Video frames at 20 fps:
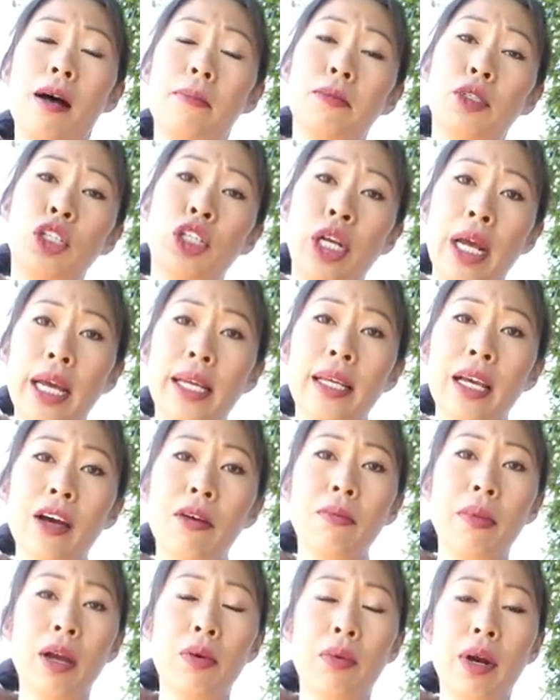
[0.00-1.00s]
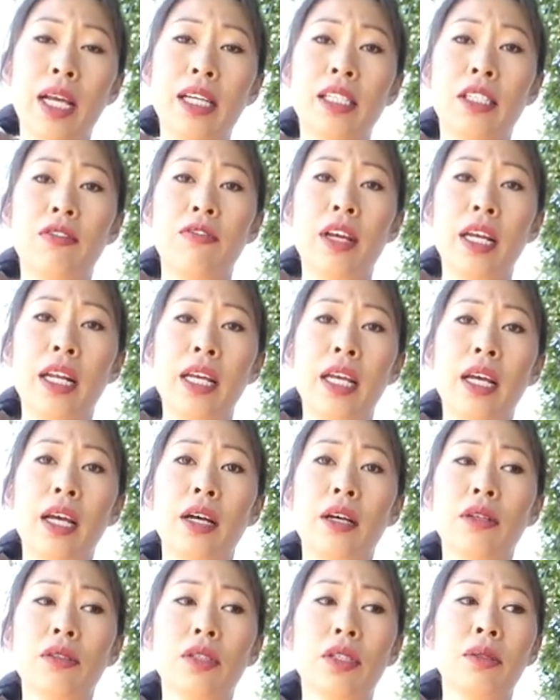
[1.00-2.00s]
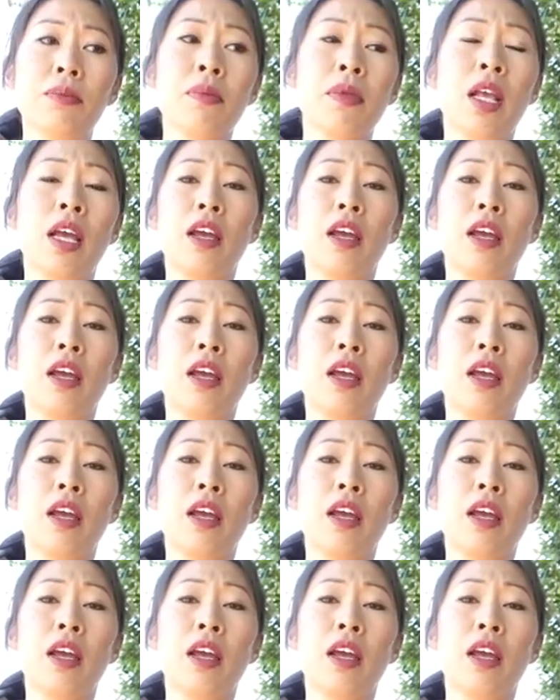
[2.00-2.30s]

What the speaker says: Check out my race videos.